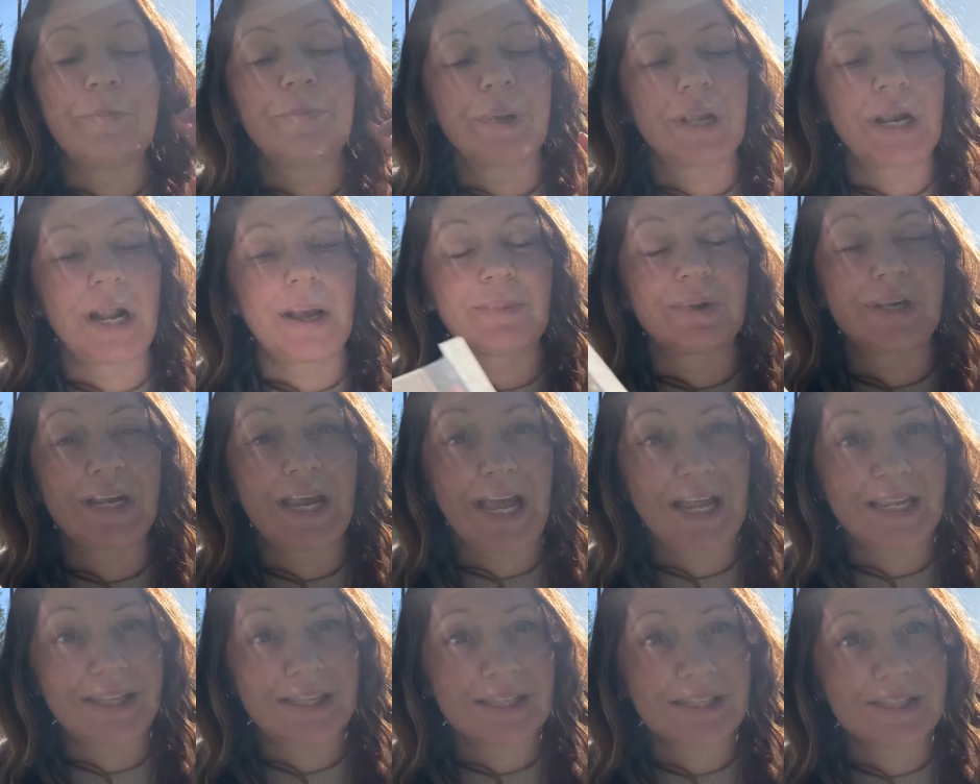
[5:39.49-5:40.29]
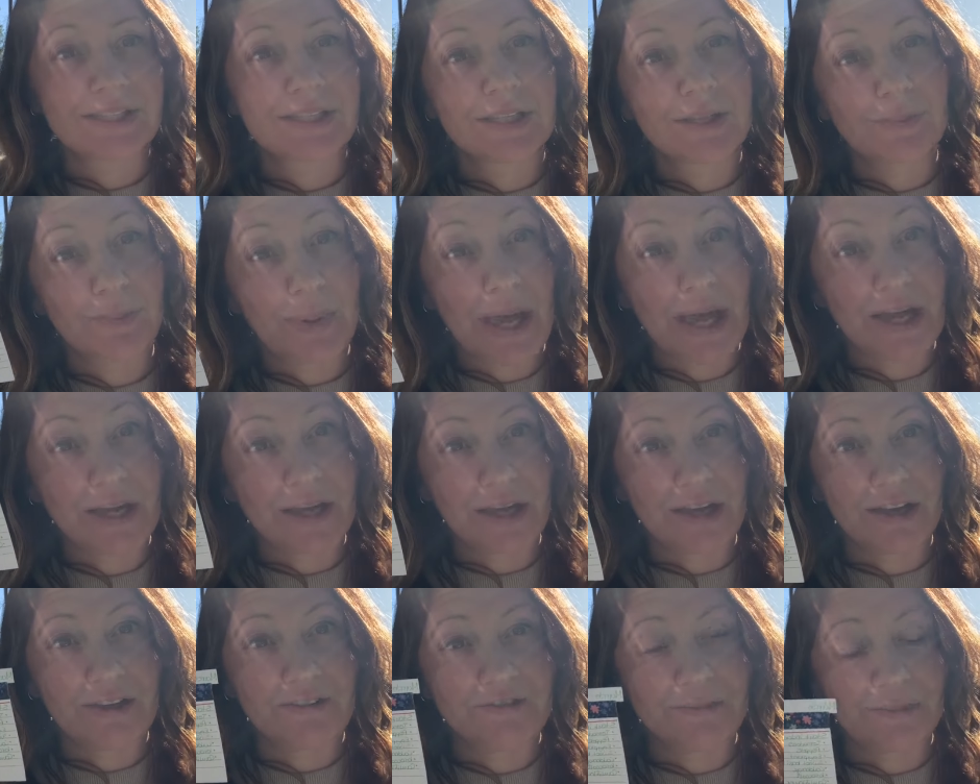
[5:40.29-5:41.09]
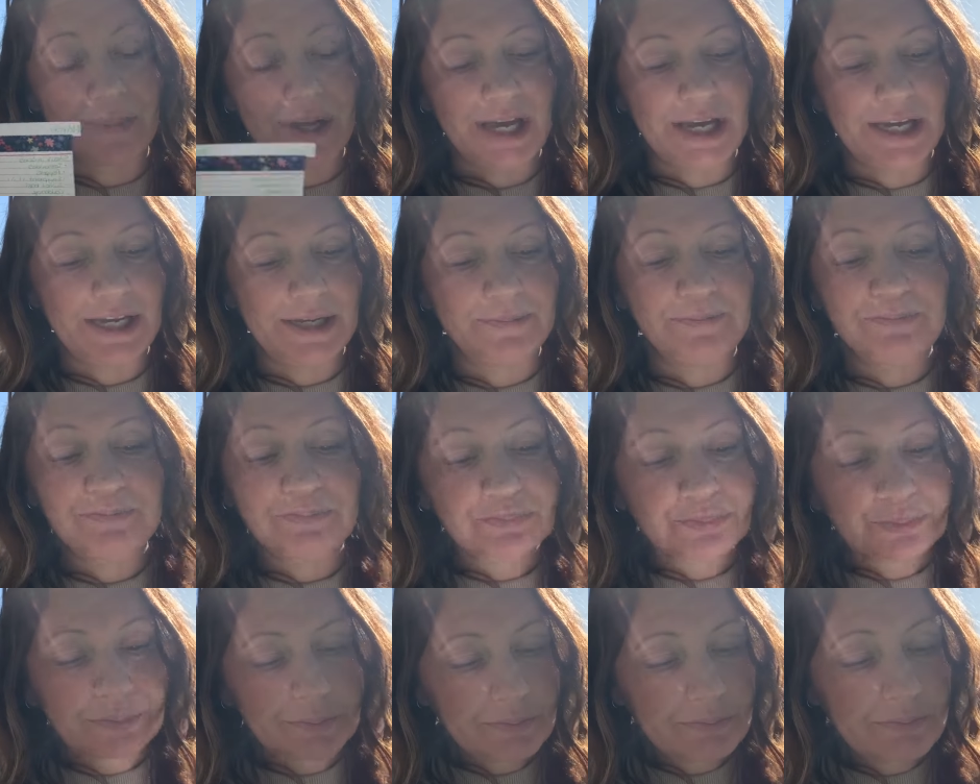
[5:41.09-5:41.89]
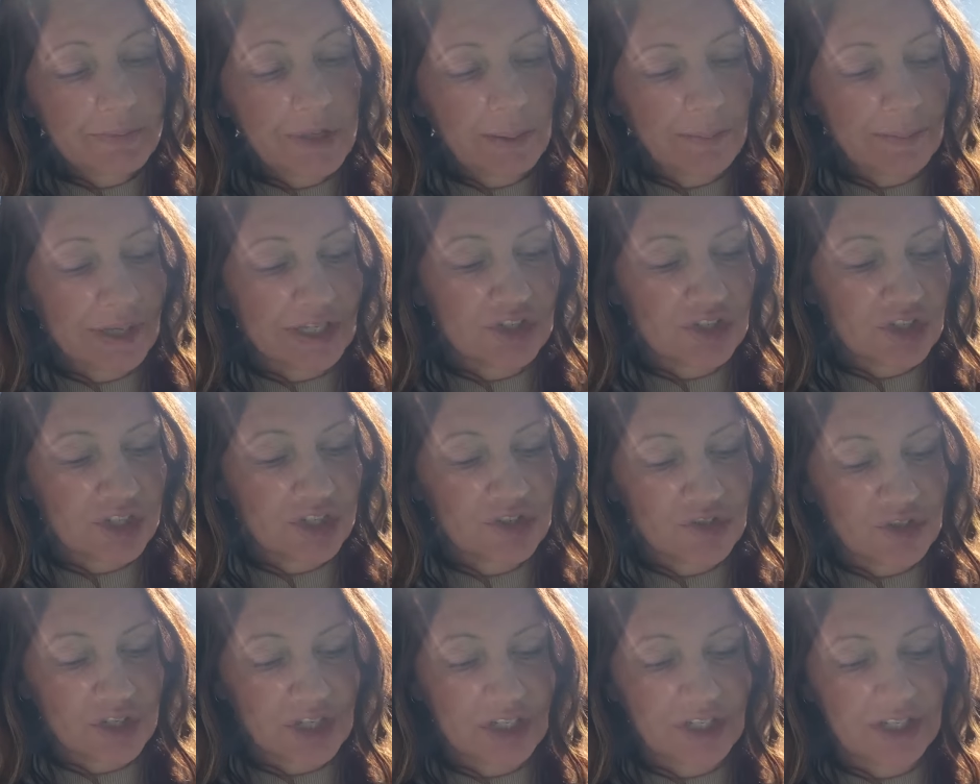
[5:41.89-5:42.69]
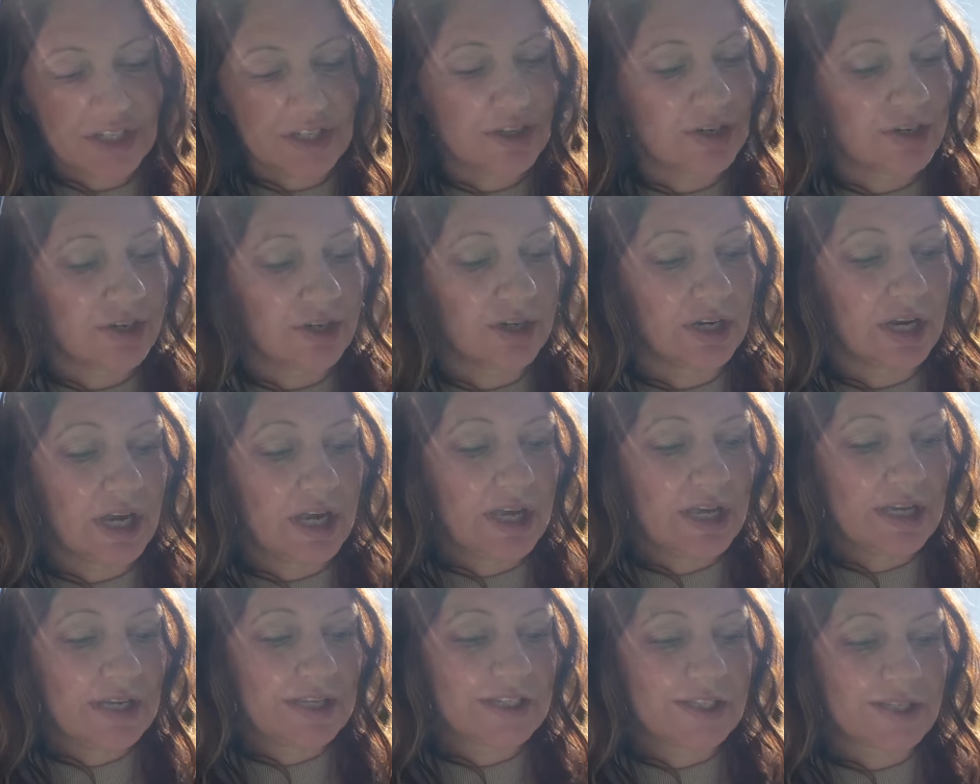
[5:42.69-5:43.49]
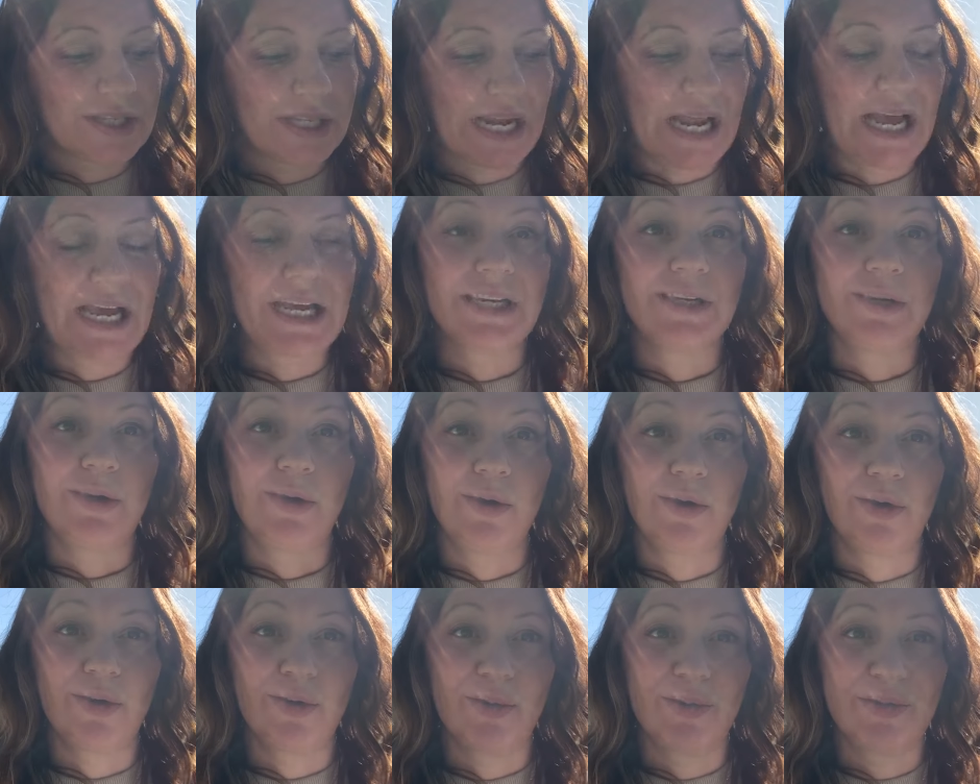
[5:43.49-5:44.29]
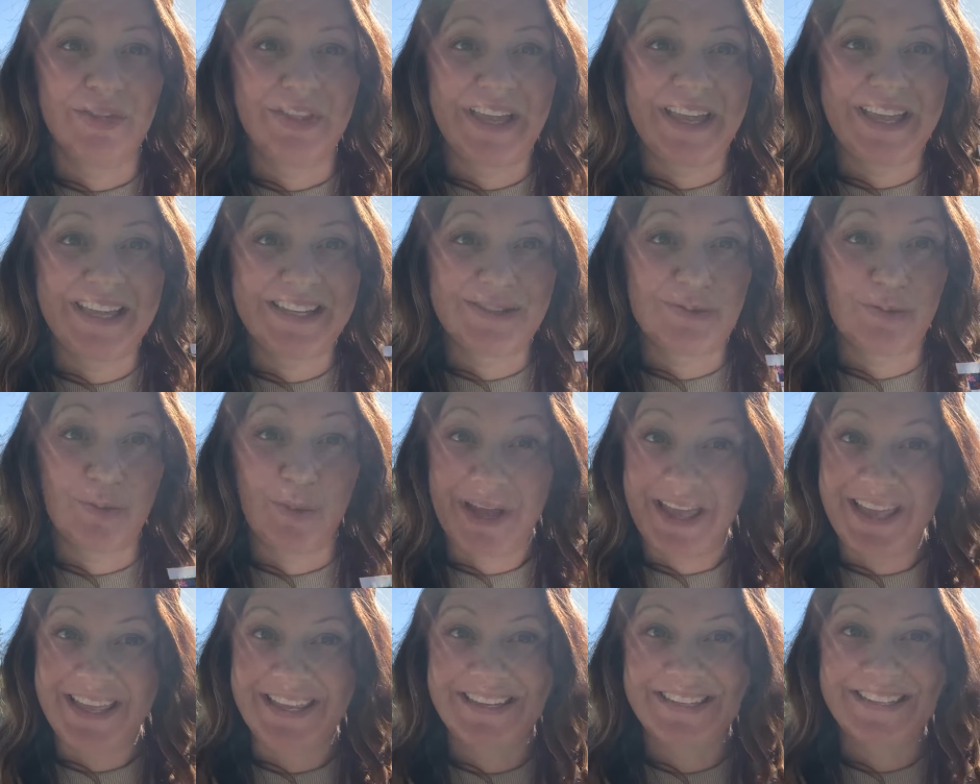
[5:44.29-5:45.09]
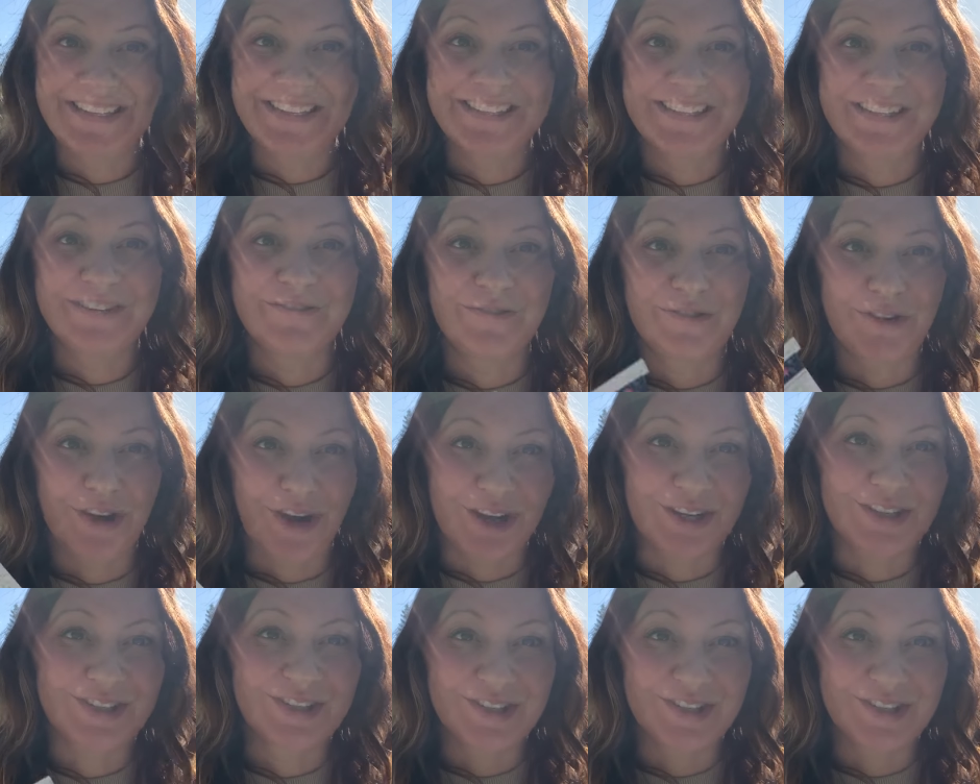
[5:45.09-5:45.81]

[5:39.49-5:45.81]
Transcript: But I'm going to add this to the back of my my cheat sheet here so that I know that when the frogs